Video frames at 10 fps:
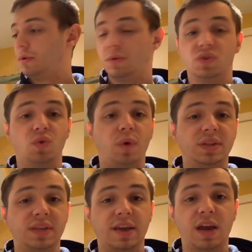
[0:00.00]
So
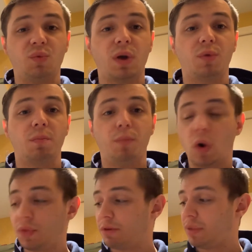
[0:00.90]
once again, when we're
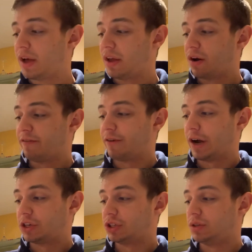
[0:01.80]
multiplying our
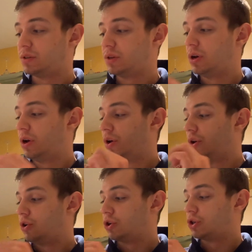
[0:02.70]
fractions,
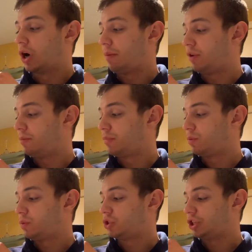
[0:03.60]
your top number
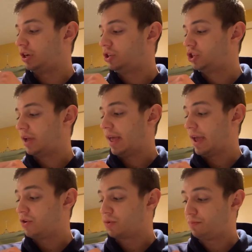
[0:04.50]
will change
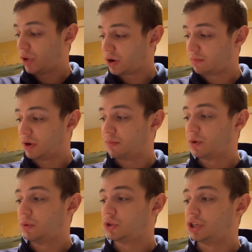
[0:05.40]
and your bottom number
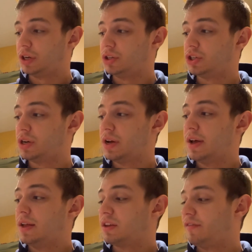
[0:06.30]
will change.
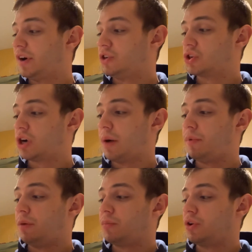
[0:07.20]
To find your top
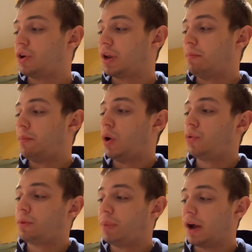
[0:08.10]
number, you're going to
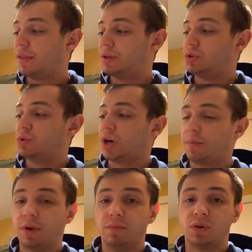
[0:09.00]
multiply the 2
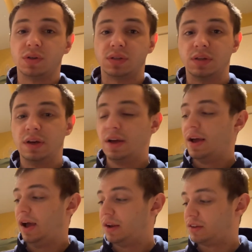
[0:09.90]
top numbers,
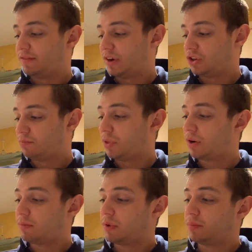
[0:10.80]
and to find your
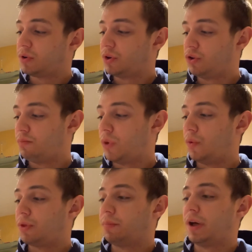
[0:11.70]
bottom number, you
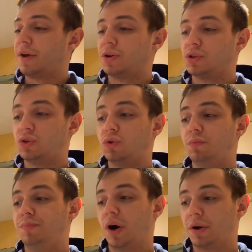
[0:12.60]
multiply your
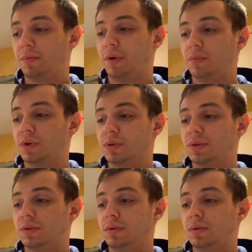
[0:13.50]
2 bottom numbers.